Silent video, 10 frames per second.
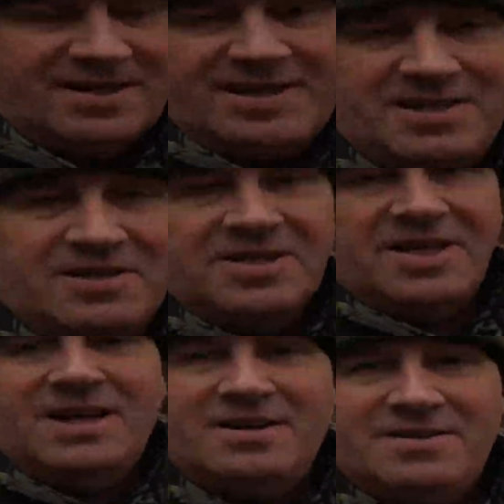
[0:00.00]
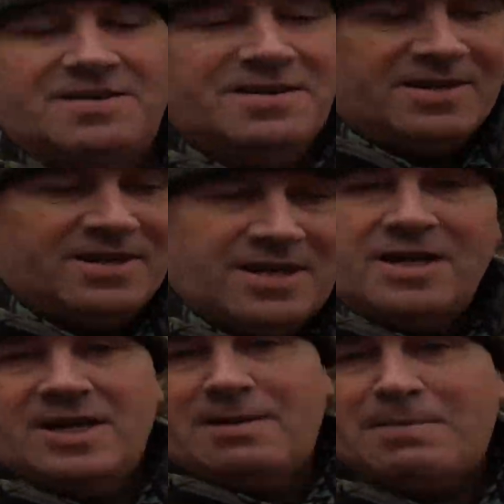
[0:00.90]
then you'll
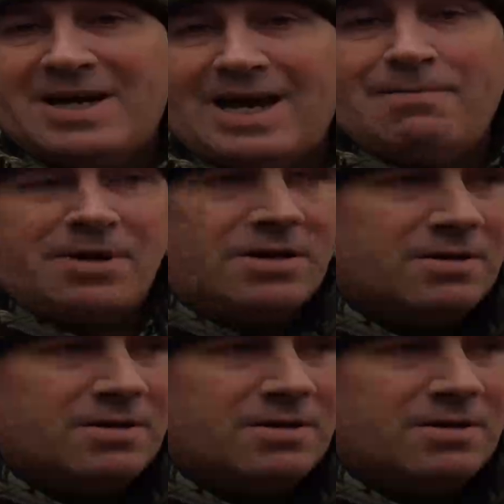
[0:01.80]
nick my camera.